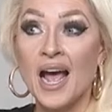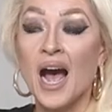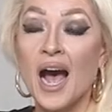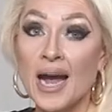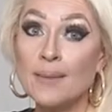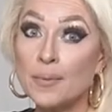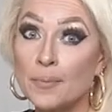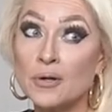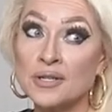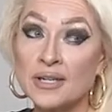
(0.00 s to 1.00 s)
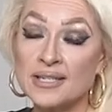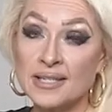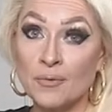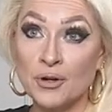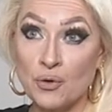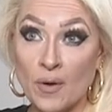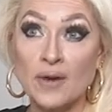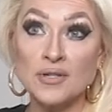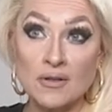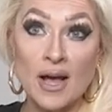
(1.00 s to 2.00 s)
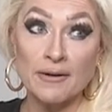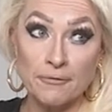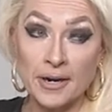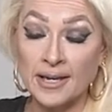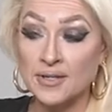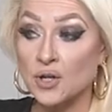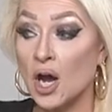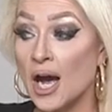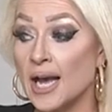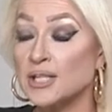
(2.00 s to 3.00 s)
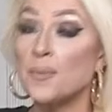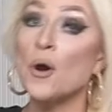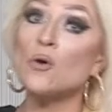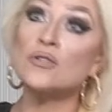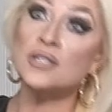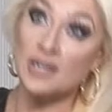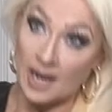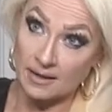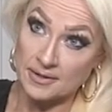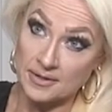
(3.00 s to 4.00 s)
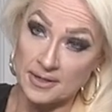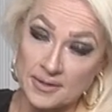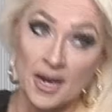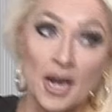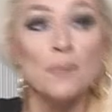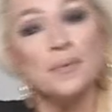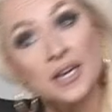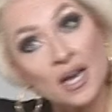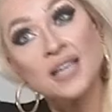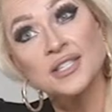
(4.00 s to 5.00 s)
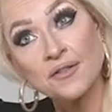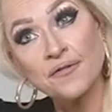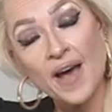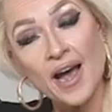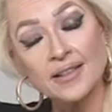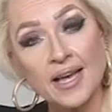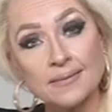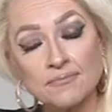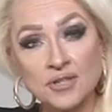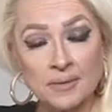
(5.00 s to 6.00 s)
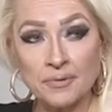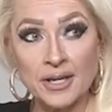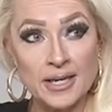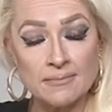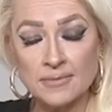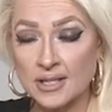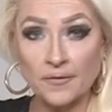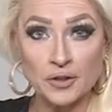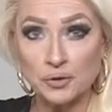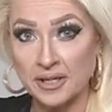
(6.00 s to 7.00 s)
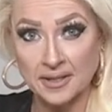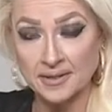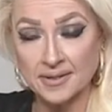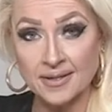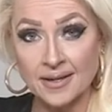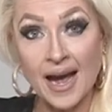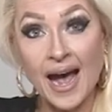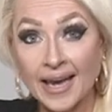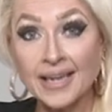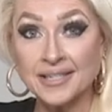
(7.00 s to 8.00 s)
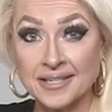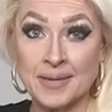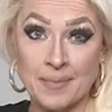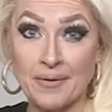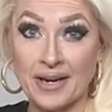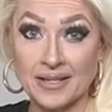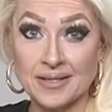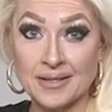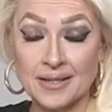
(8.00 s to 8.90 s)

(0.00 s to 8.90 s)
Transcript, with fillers: I'm personally someone who wears a lot of rings uh, as opposed to necklaces because of the fact that, simply selfish reasons, I get to see my rings.